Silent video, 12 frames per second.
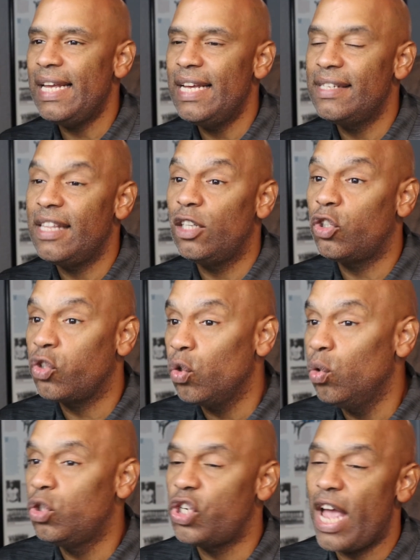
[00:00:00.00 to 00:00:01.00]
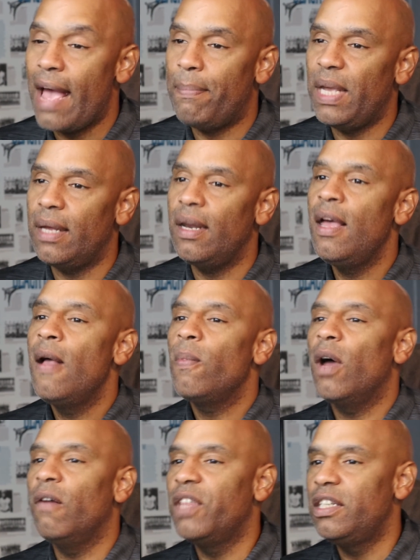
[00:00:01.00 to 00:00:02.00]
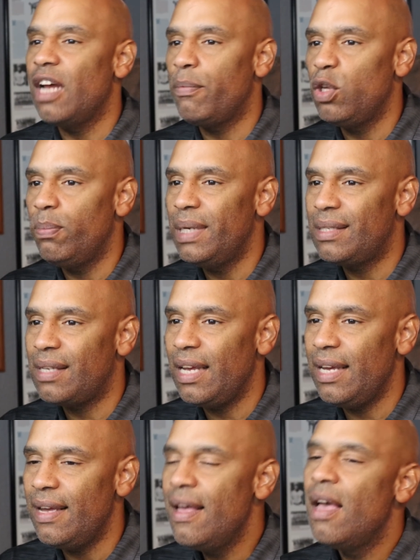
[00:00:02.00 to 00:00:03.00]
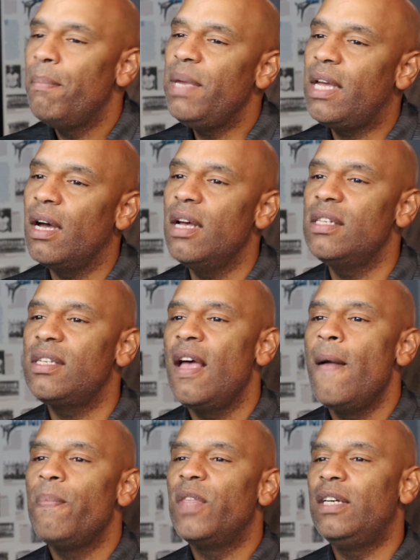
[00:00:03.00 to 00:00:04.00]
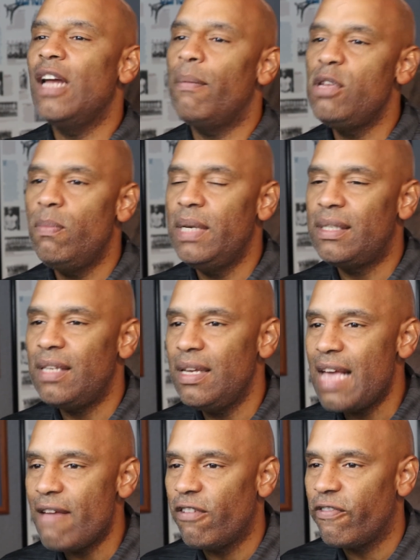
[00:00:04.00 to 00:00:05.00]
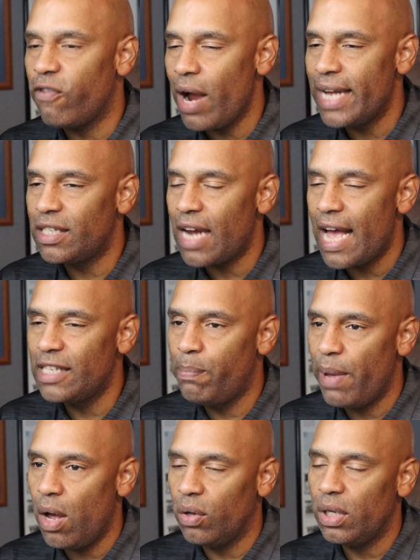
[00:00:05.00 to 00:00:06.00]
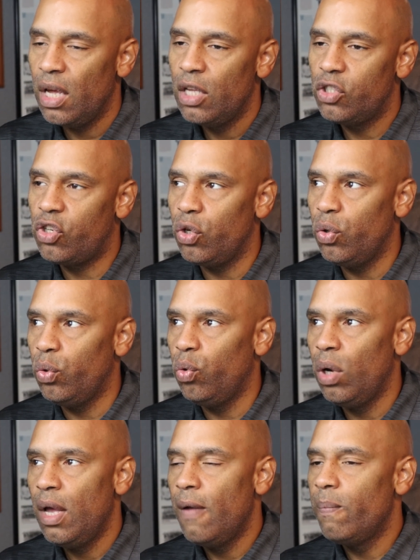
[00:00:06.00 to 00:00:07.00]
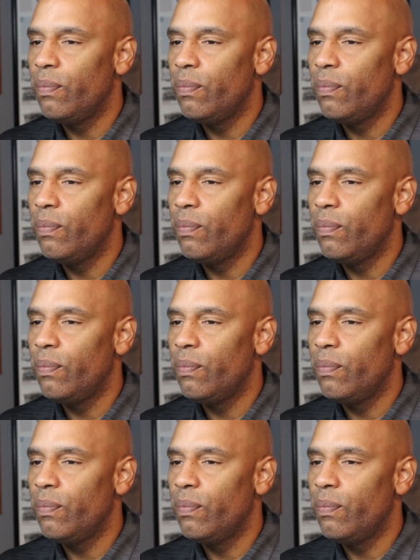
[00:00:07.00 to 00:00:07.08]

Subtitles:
he is the true champion of the WBC, because the WBC gave a franchise belt to